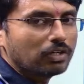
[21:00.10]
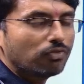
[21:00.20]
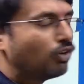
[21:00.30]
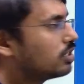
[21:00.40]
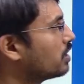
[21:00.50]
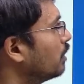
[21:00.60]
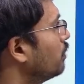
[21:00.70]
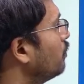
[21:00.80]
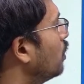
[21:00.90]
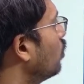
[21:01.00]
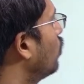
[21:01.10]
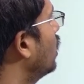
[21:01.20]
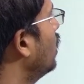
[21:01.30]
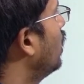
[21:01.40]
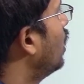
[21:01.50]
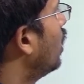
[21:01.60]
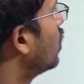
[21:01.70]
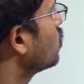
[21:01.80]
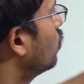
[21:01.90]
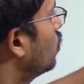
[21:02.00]
false statement we have to look at.
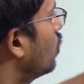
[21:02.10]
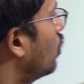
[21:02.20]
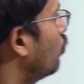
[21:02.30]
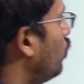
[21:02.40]
So we